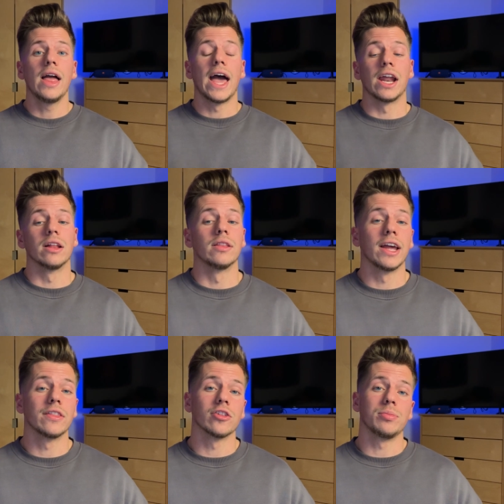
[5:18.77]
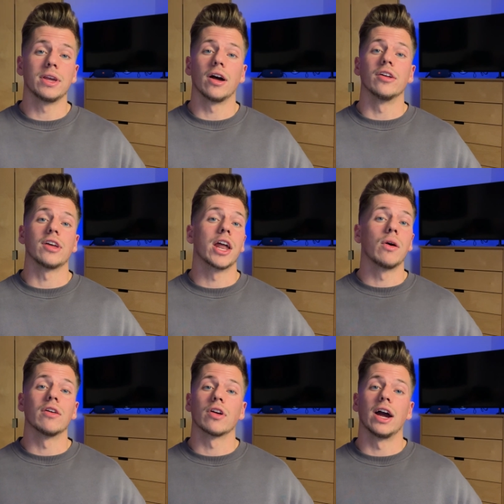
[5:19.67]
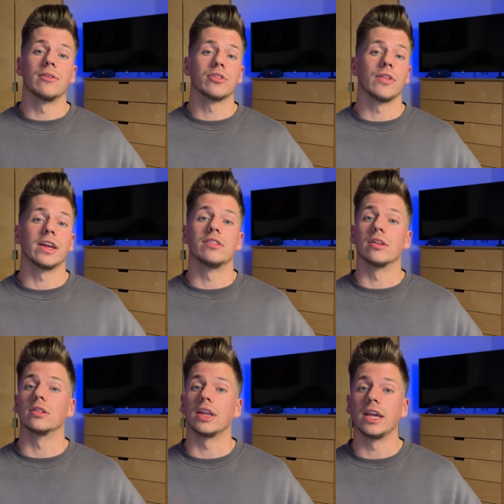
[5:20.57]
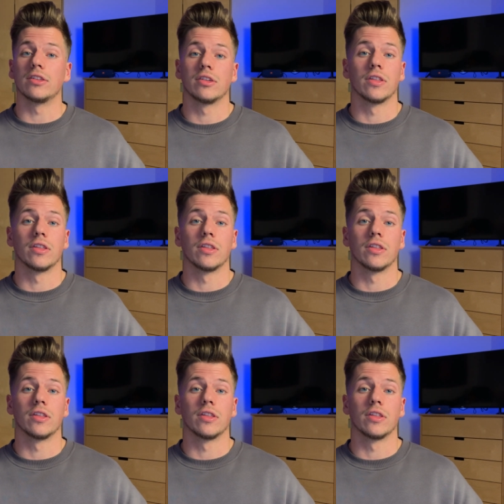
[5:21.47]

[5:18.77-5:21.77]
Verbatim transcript: And I like this because I don't ever have to like delete